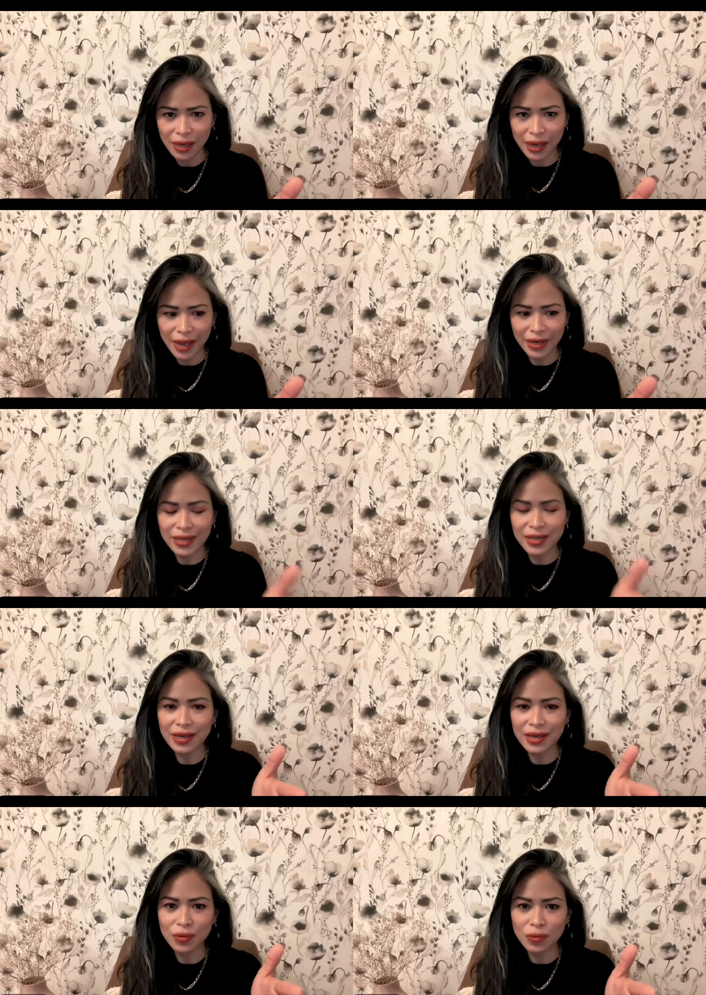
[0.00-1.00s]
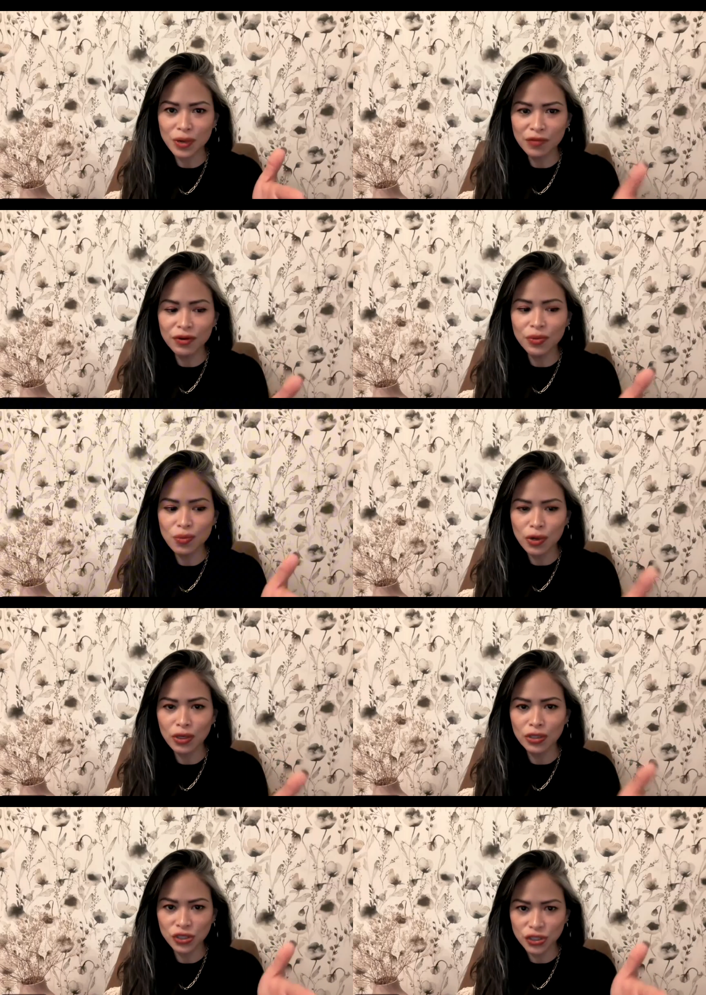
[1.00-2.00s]
and whatever
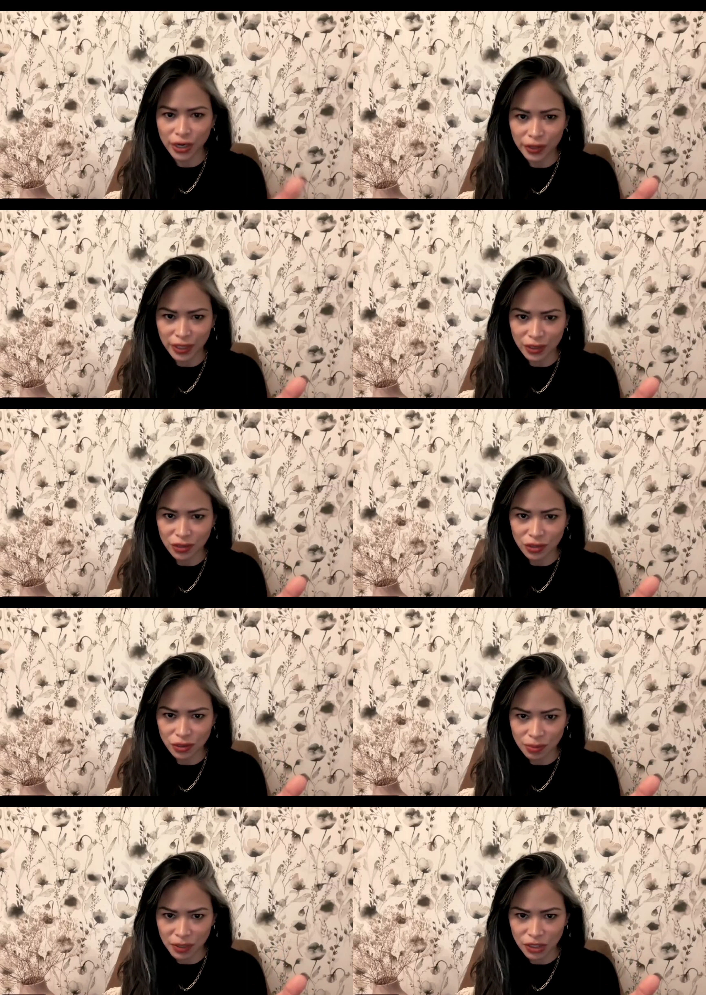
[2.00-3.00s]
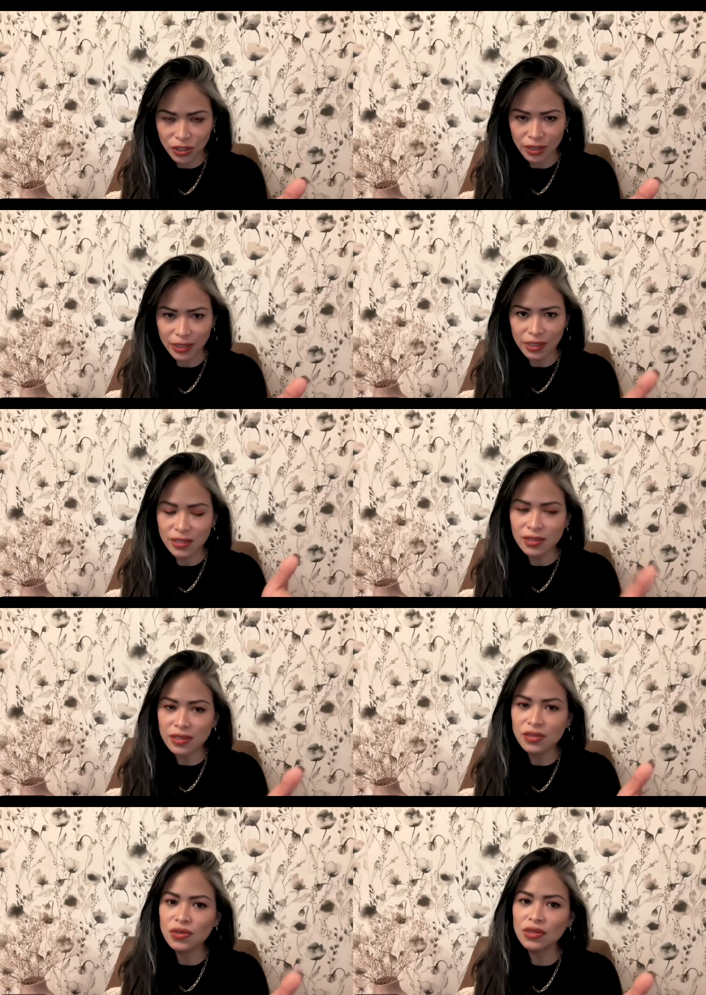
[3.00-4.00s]
we're sharing to the patient, is
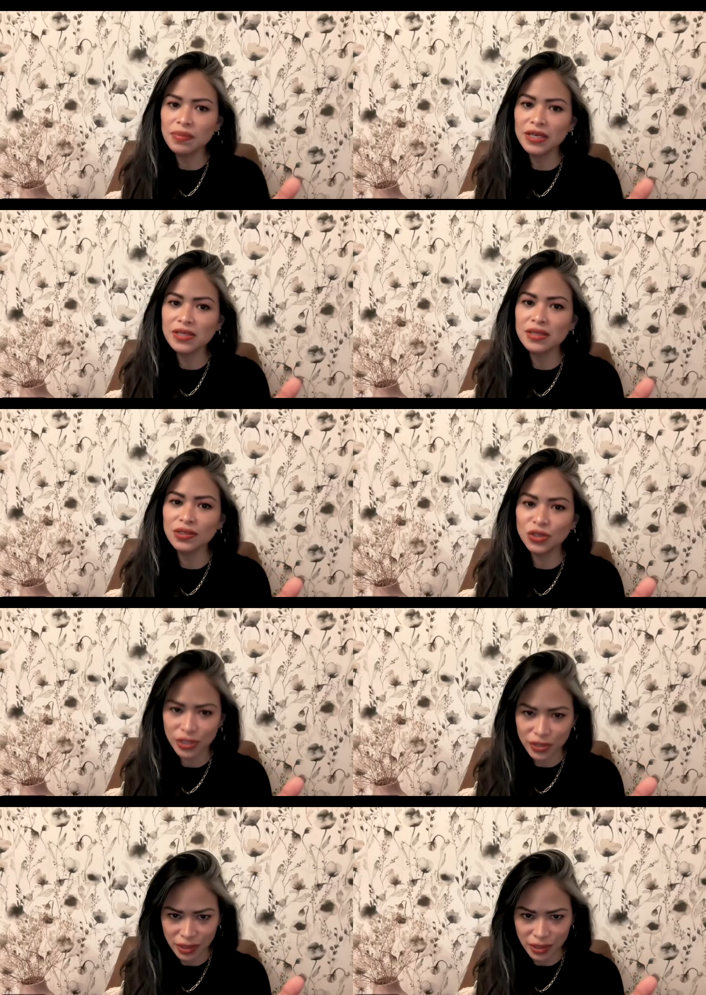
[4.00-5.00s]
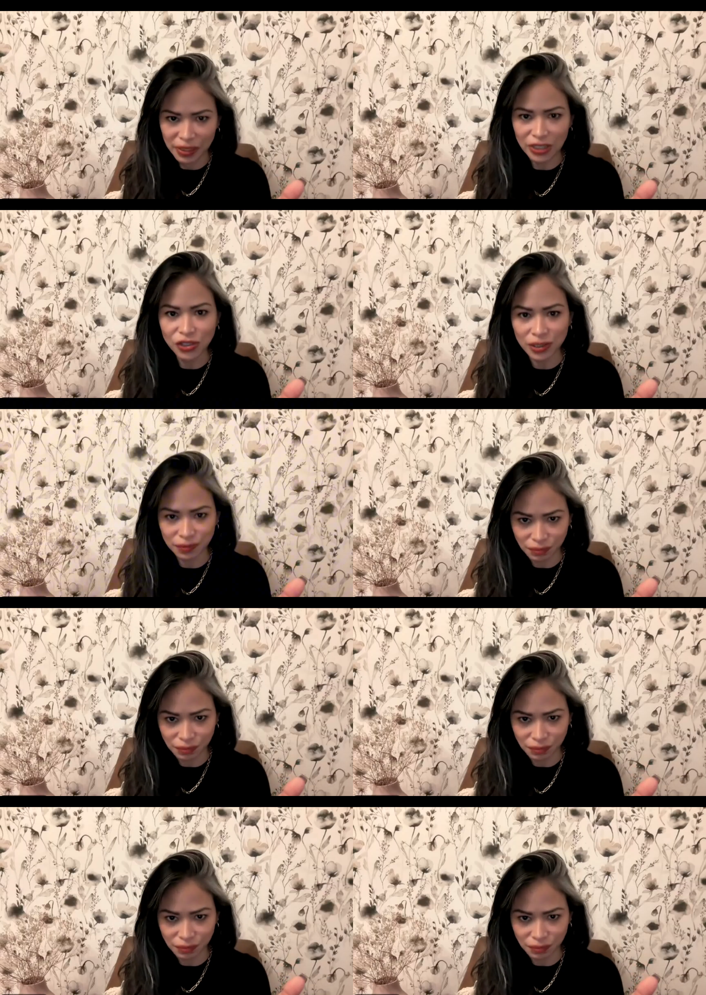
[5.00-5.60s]
this to the best interest of the patient?